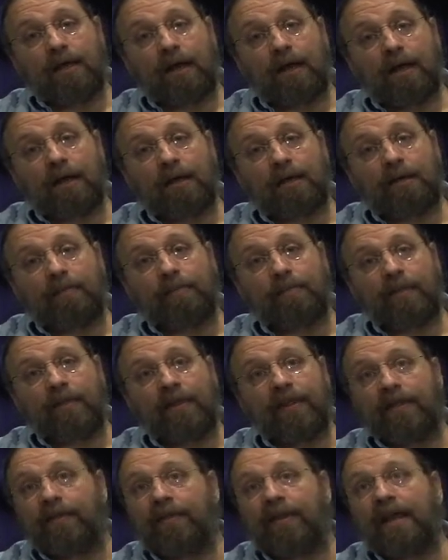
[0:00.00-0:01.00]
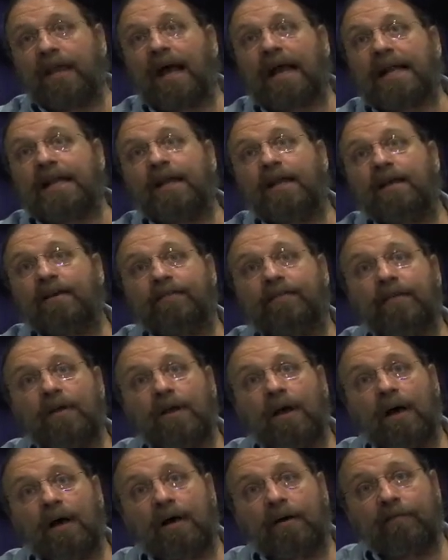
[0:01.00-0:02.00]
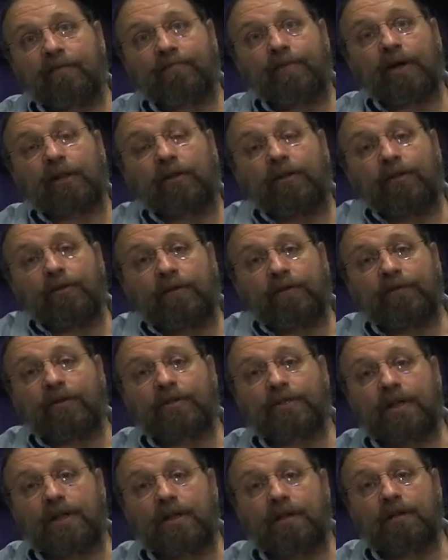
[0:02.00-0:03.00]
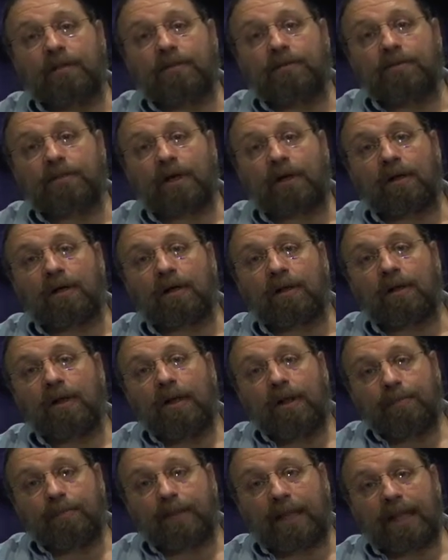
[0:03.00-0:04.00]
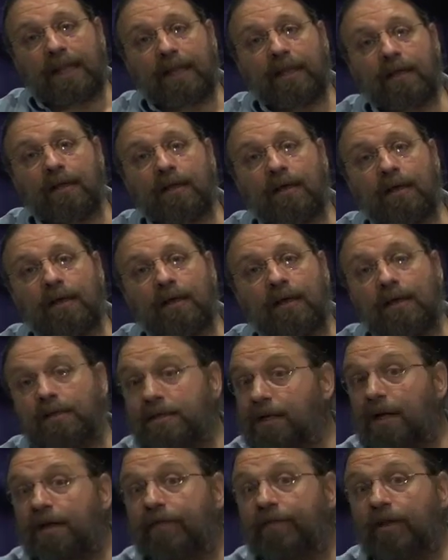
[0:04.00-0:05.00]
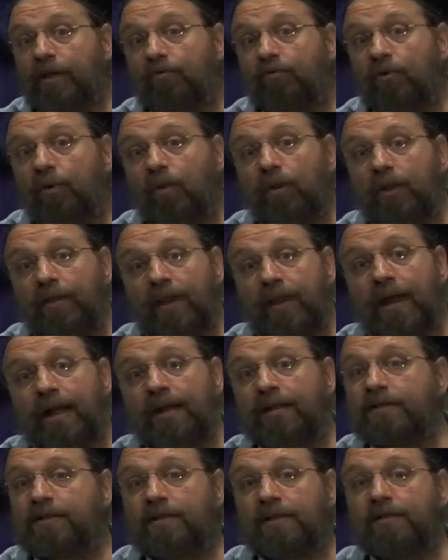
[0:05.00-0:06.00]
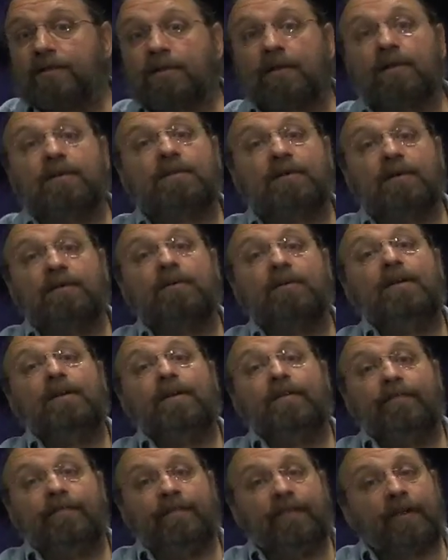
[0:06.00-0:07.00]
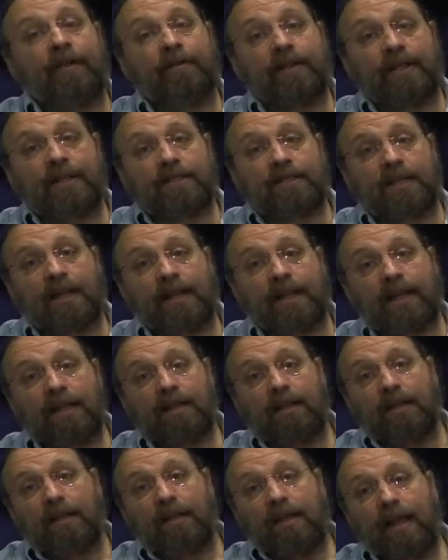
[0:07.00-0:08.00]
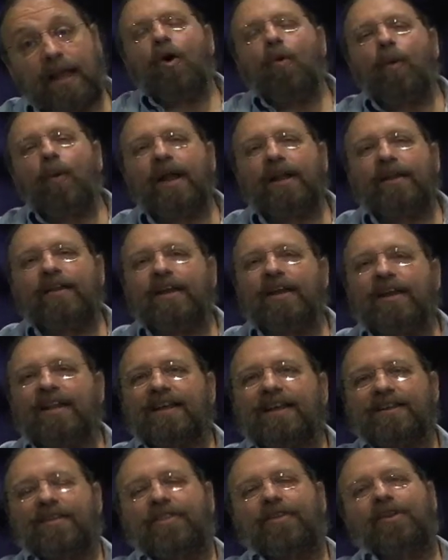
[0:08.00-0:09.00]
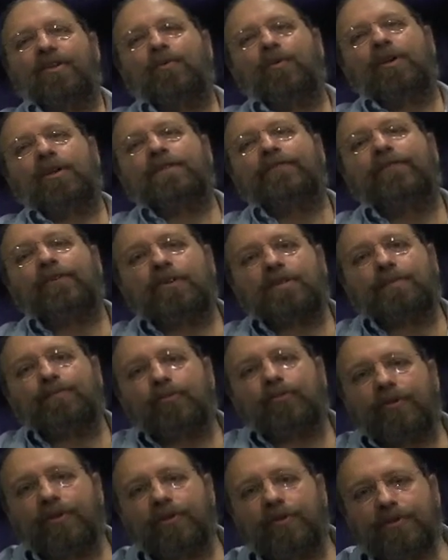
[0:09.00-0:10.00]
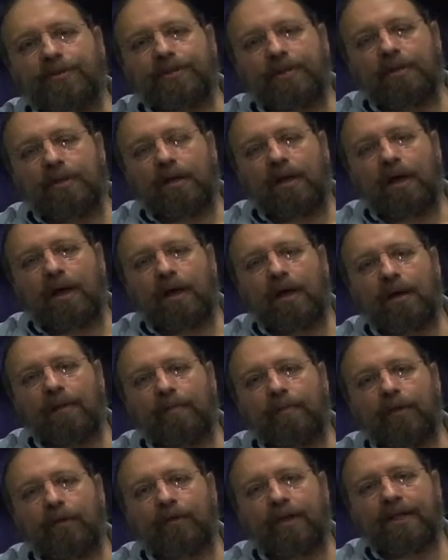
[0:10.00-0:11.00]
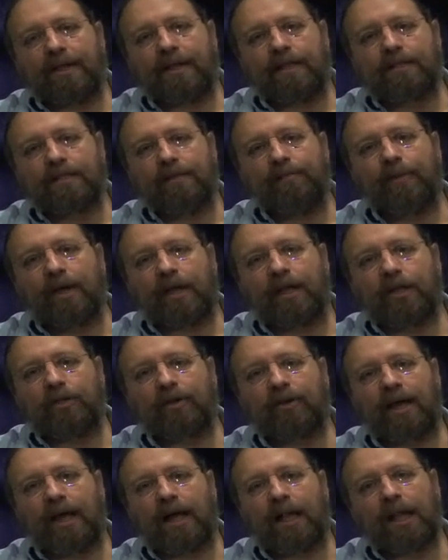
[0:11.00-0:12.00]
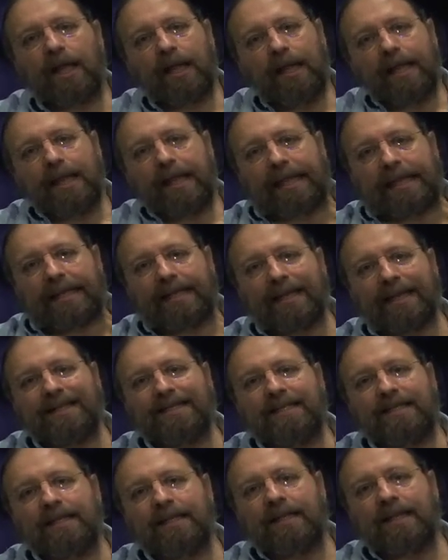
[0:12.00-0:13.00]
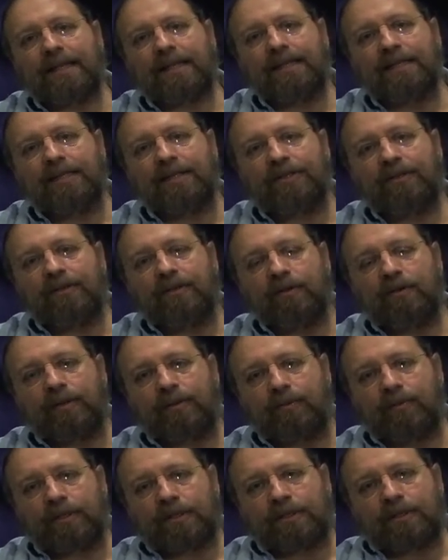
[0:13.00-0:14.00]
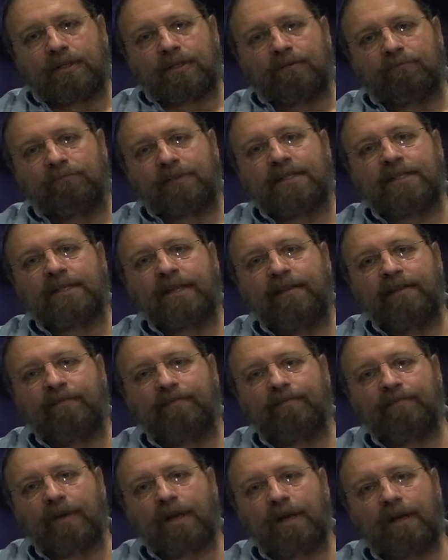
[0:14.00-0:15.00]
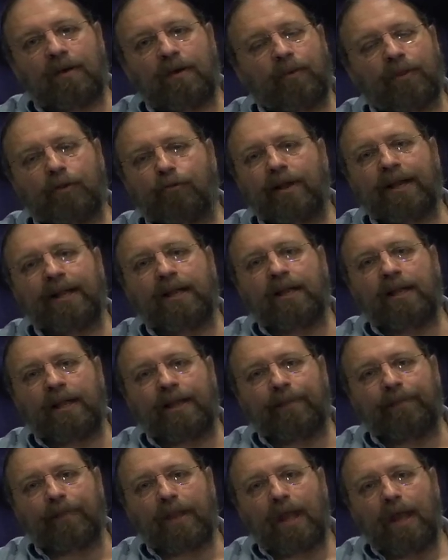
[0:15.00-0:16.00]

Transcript: Um, the, the, idea of, of, Butler University, Clowes Hall, playing a significant role in that is, is also very exciting. When the LA Theatre Works first produced um, The Great Tennessee Monkey Trial in 1992, it was received uh, with great acclaim.